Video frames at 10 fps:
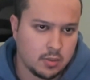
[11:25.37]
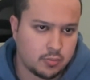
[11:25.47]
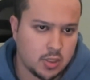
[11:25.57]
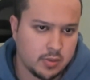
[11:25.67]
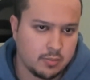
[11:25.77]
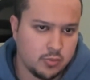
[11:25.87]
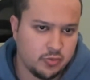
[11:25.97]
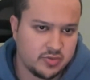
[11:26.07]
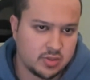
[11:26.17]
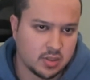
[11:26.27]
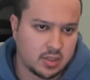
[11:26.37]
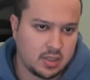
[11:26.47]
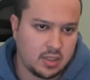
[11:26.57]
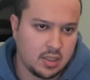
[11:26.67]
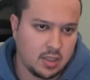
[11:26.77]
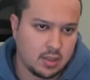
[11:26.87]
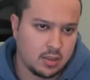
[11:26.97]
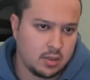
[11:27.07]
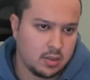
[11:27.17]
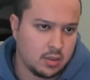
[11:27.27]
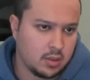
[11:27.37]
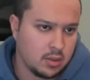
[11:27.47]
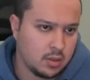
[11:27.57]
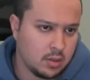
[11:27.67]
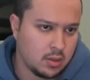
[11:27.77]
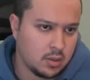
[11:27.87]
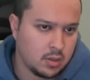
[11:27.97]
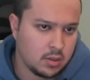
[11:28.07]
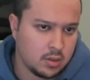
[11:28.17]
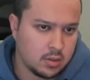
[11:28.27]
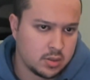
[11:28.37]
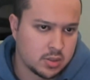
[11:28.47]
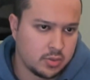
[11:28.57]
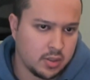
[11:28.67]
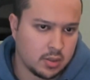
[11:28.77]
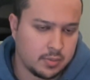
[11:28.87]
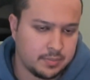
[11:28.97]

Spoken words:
Probably moves the king. Let's go here.